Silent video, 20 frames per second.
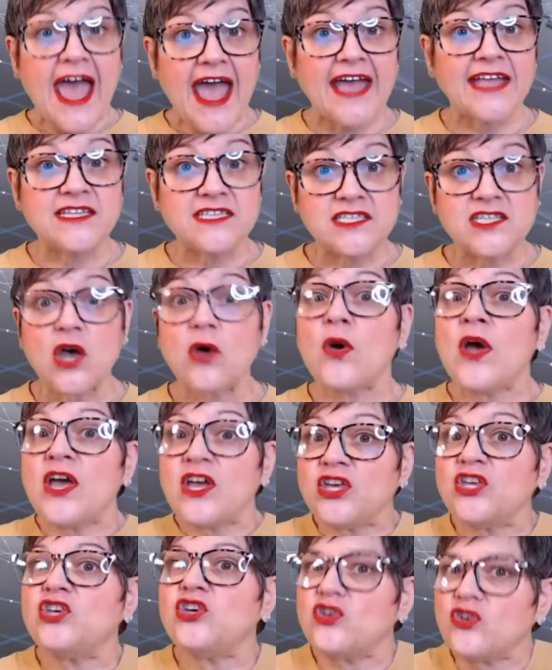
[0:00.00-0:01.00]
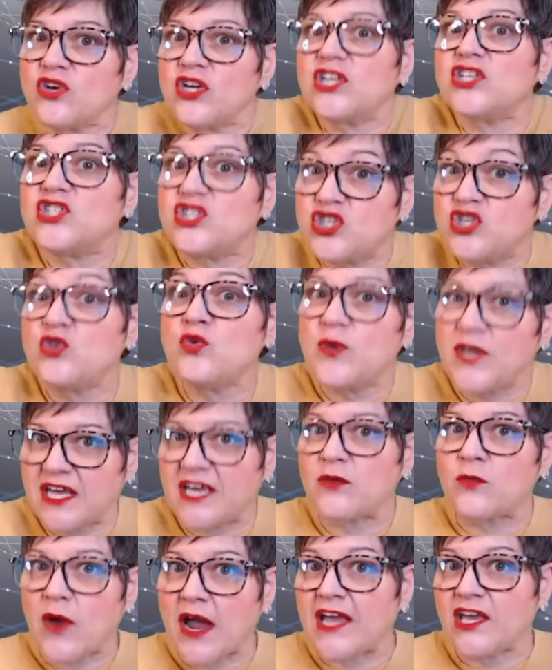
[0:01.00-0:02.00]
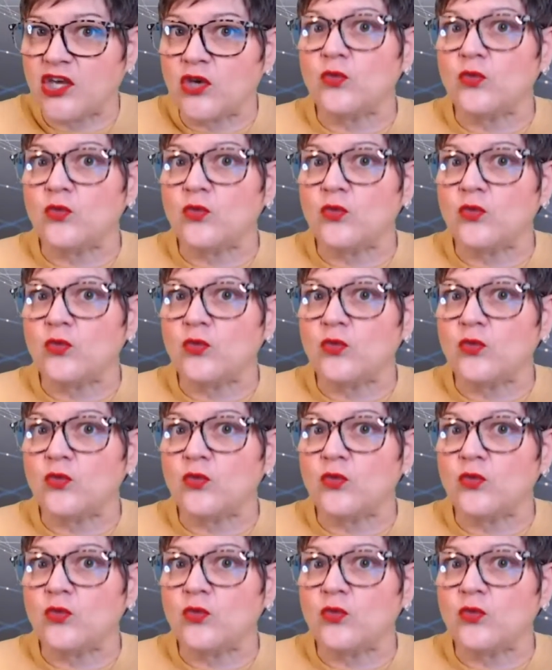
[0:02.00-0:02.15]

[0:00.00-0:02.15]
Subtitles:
And so you're intuiting, right?